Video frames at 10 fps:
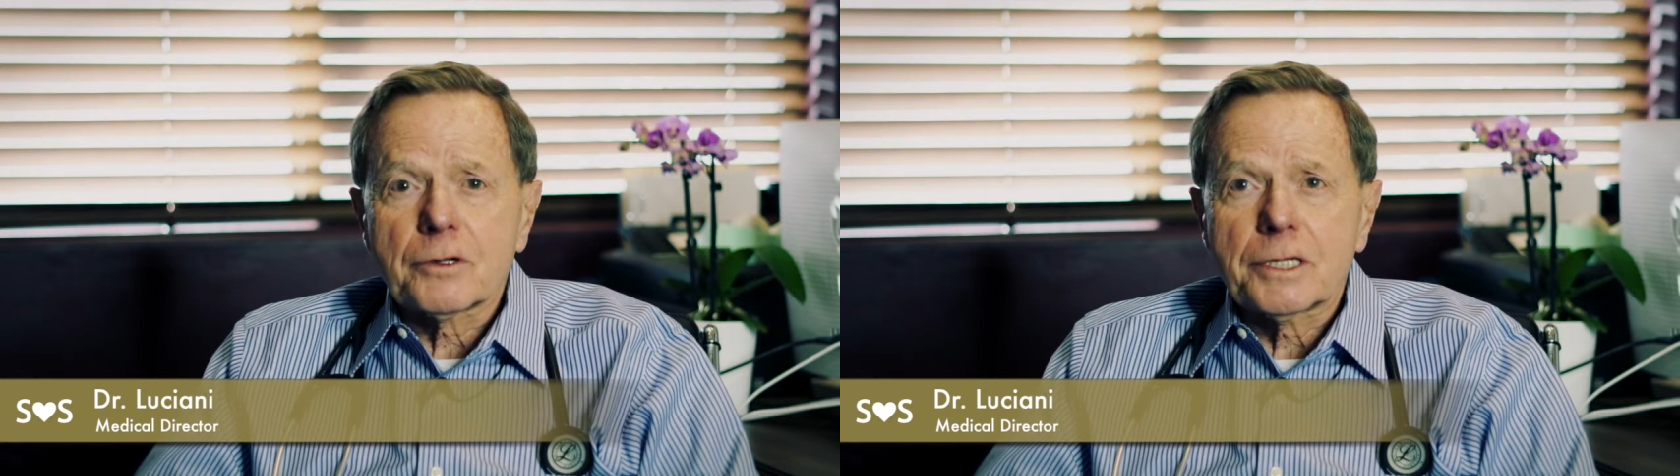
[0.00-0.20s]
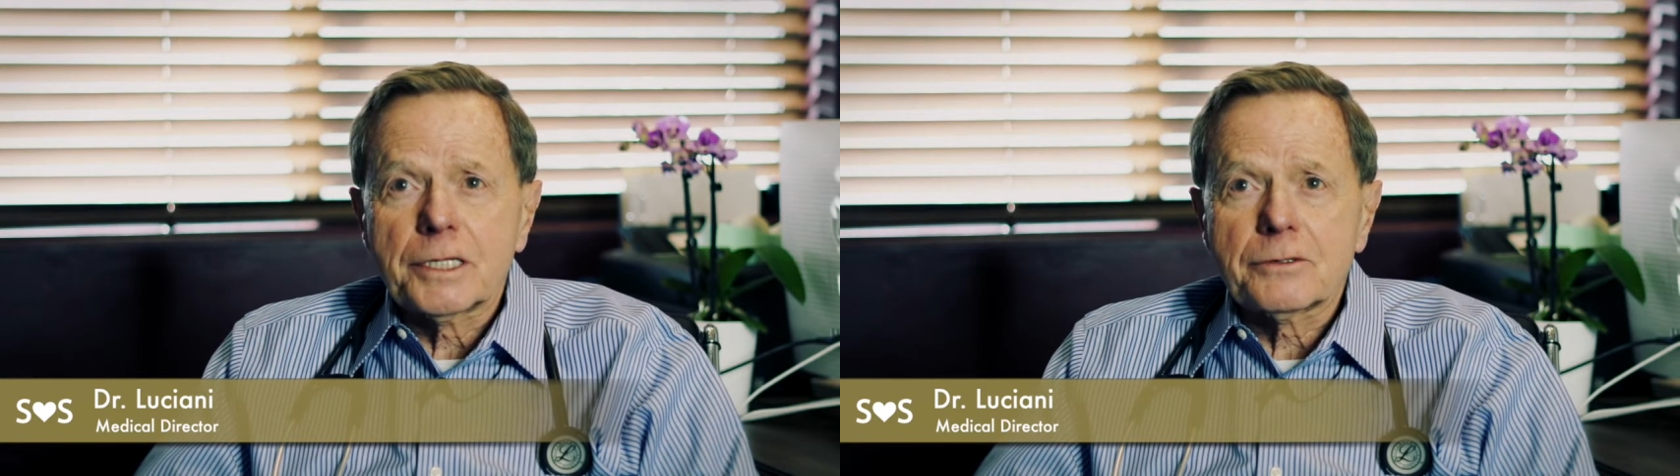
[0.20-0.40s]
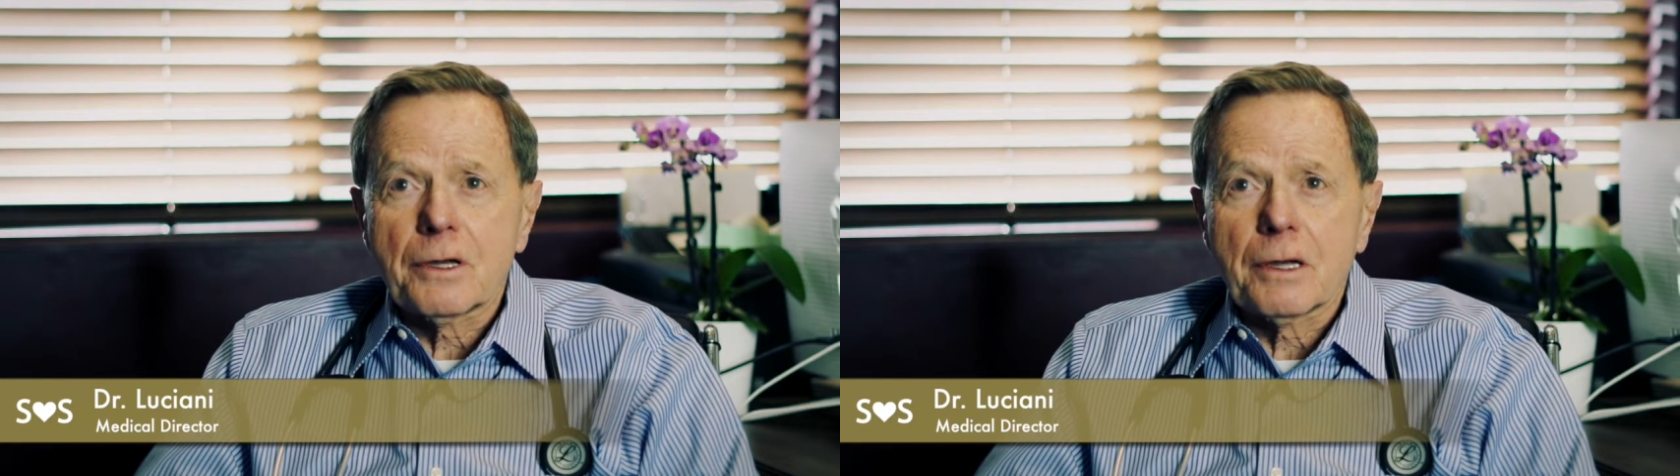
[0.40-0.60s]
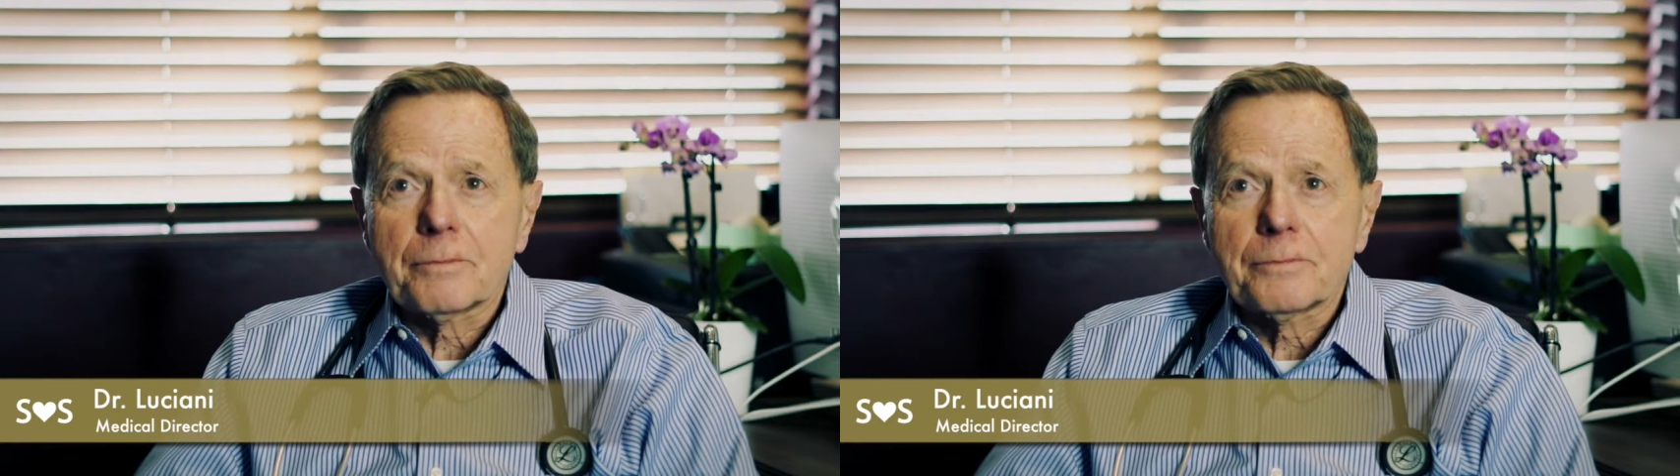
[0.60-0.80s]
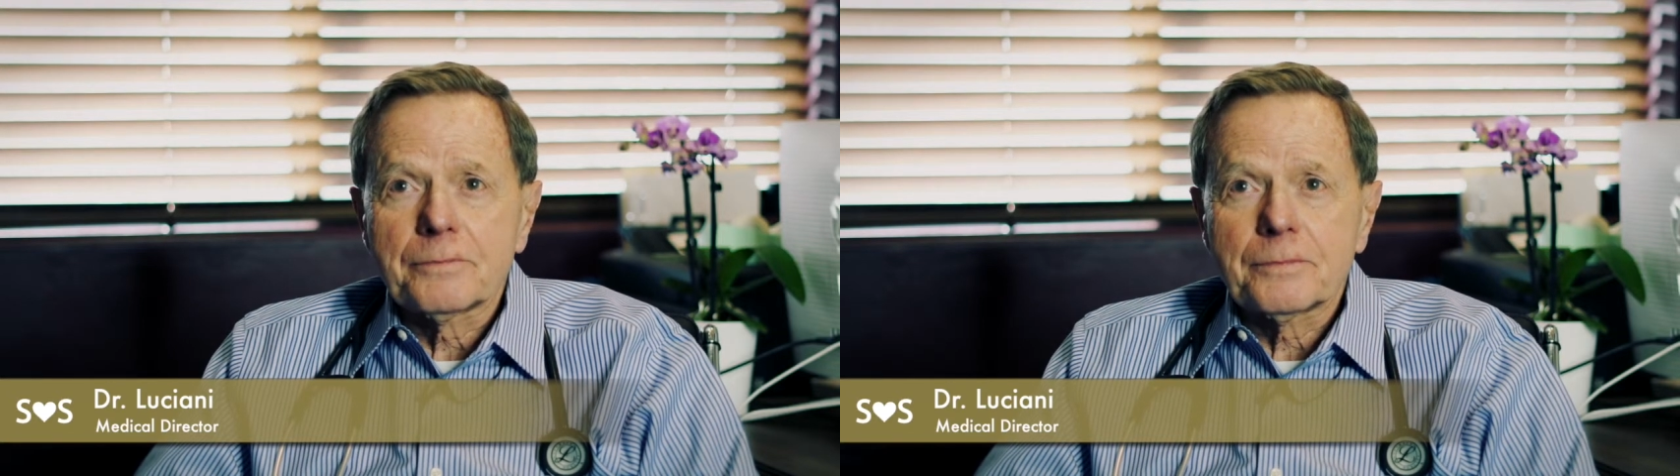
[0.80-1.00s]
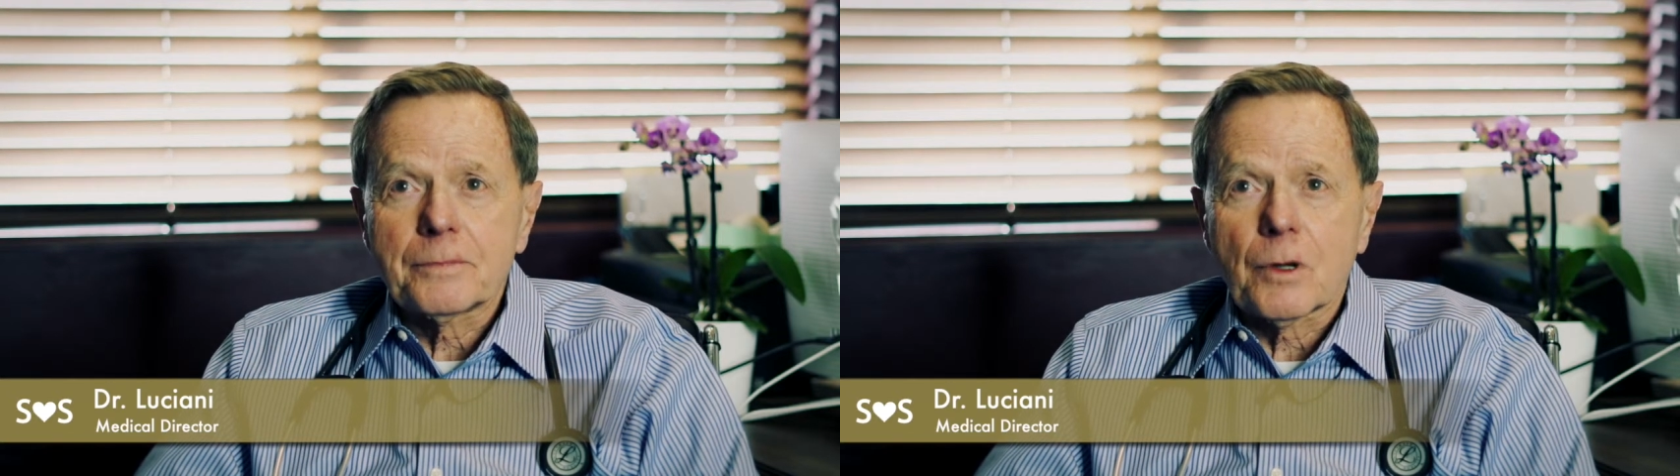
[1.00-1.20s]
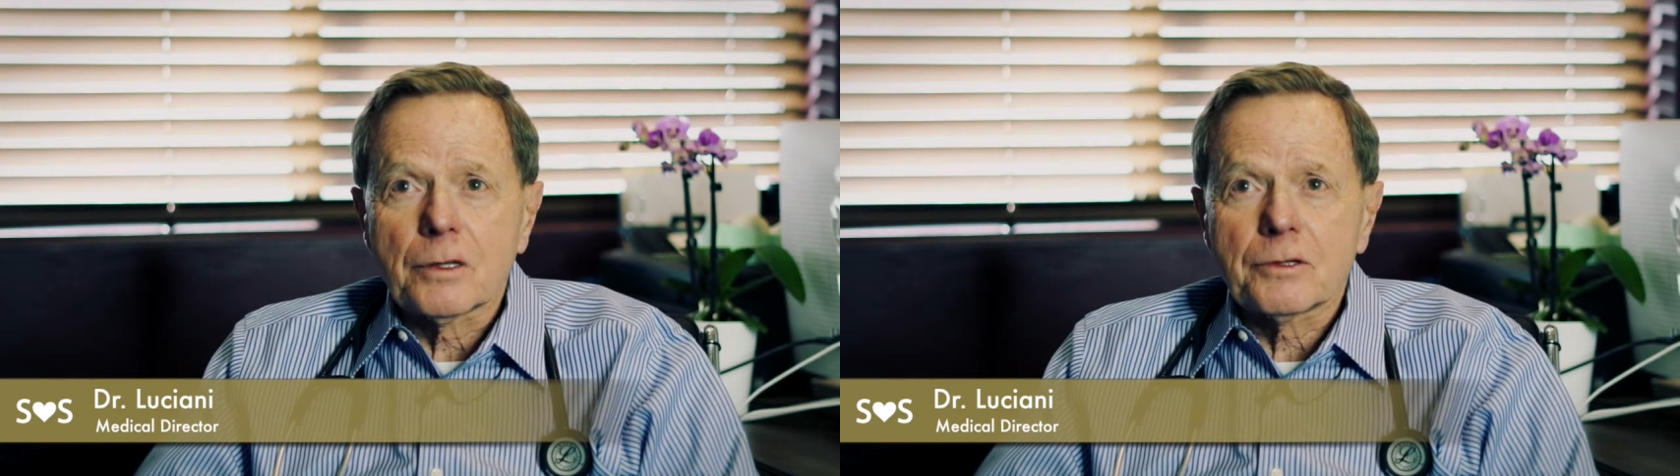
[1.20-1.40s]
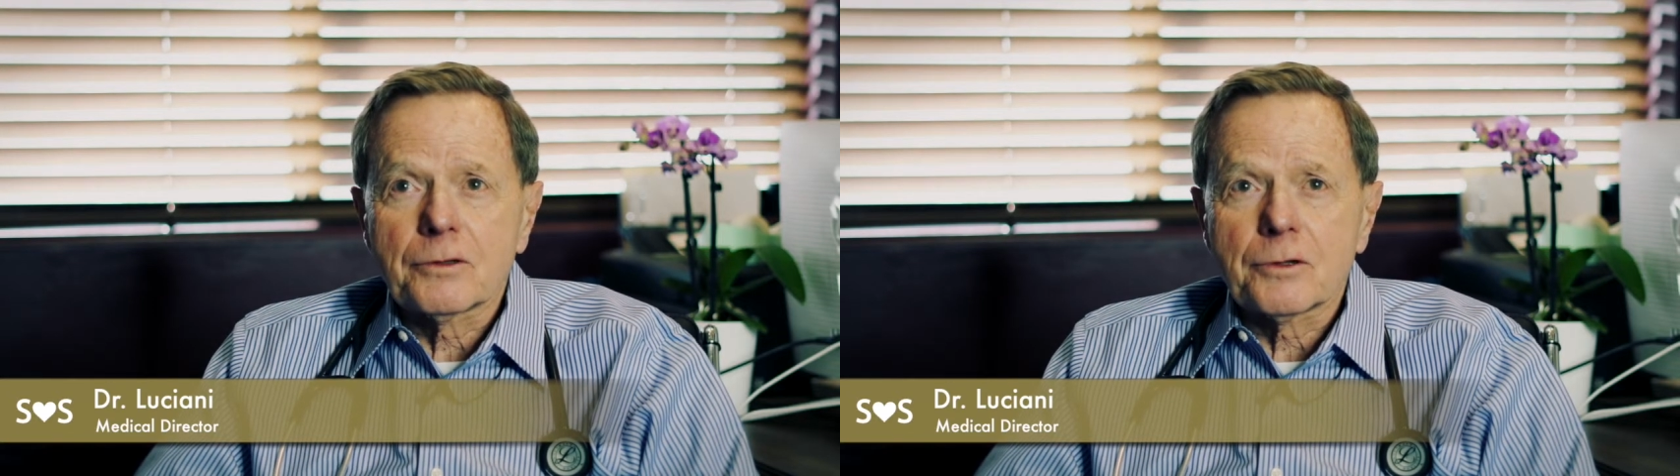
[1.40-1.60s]
clean time
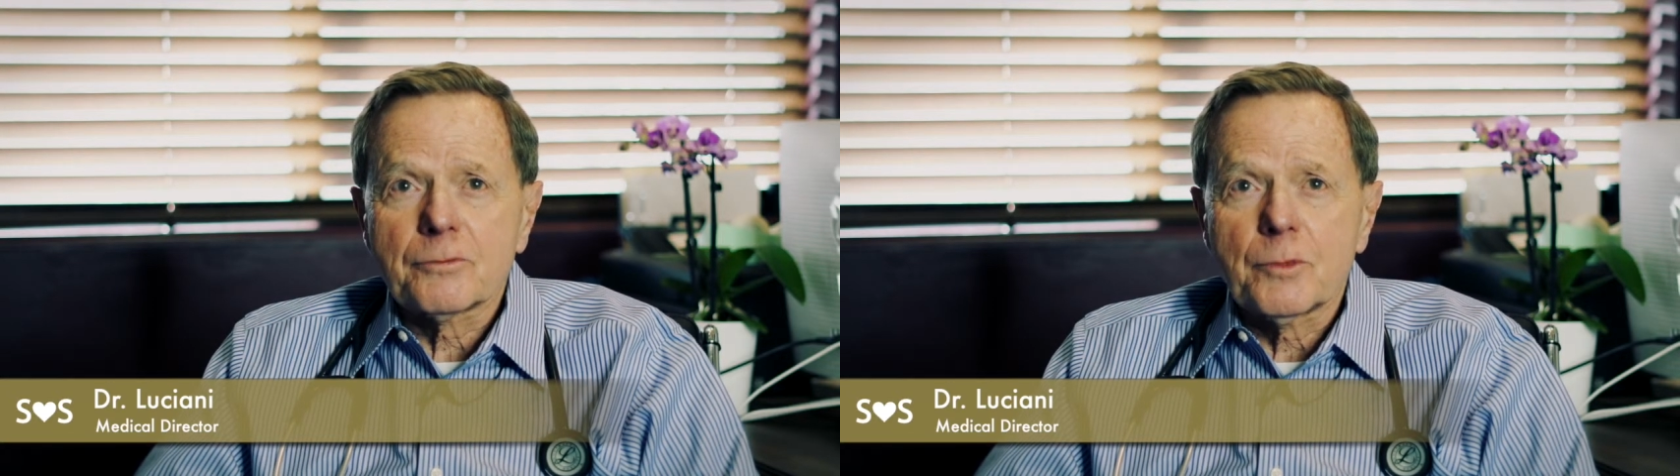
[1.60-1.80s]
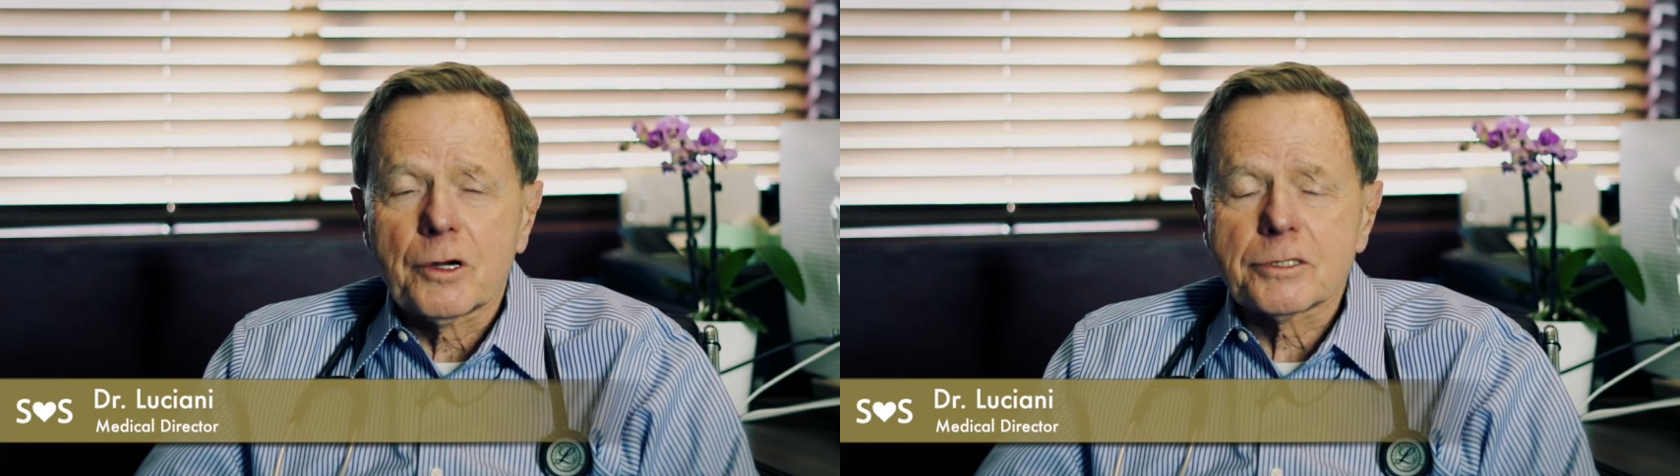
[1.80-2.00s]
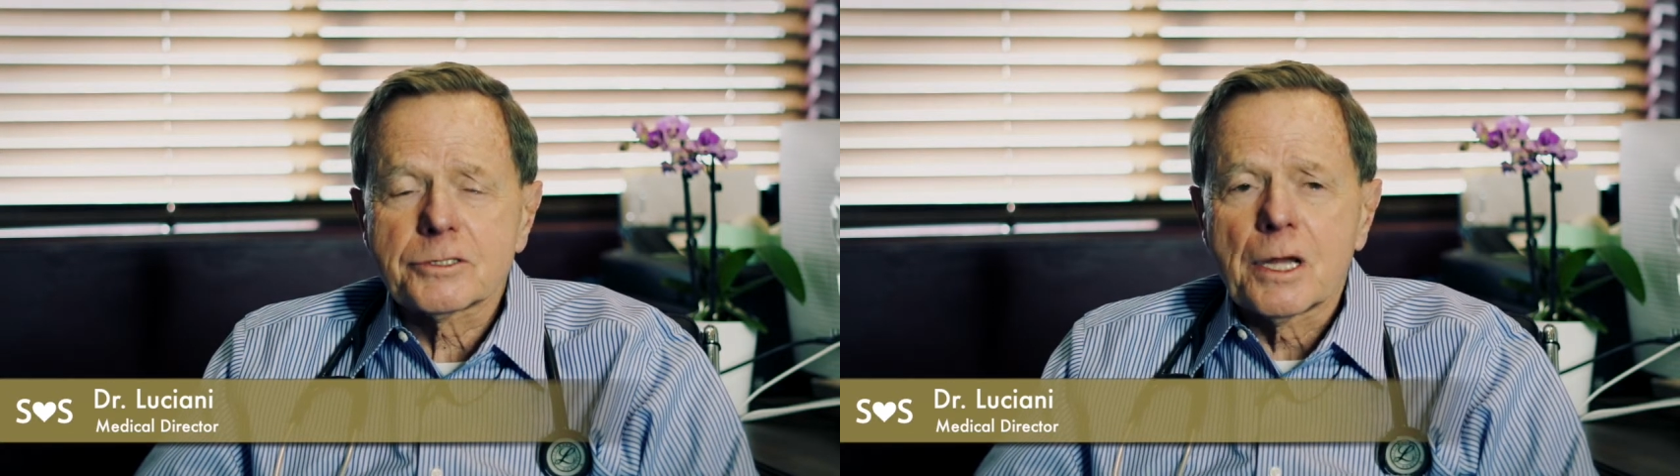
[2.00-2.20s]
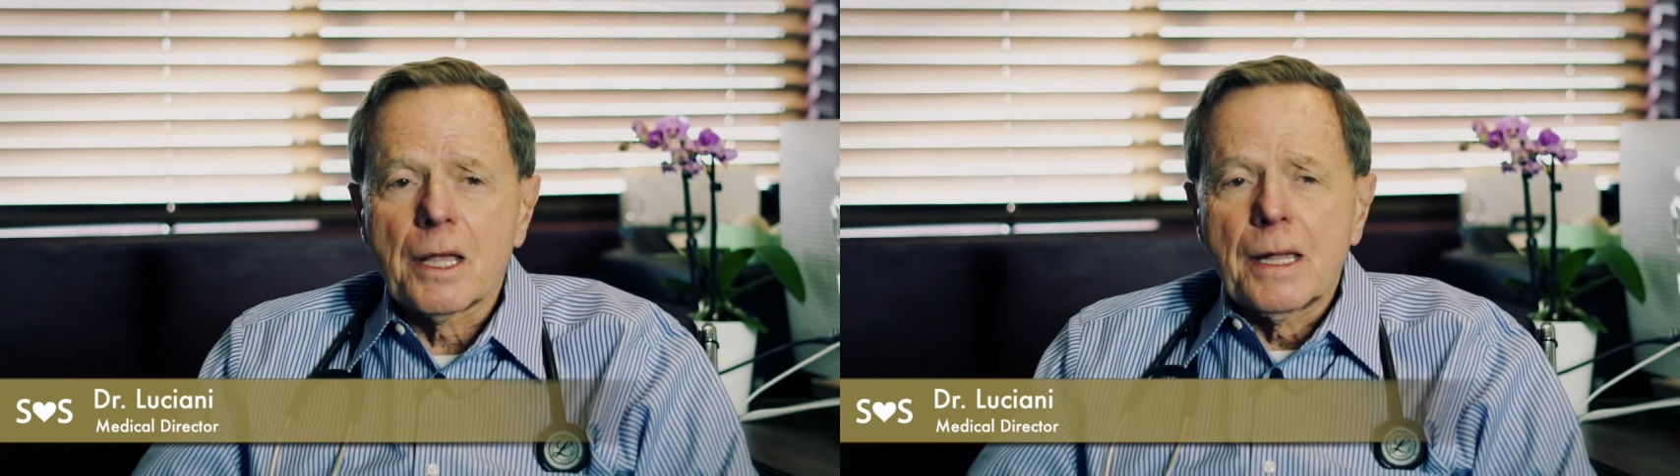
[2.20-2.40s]
on the 3rd of March.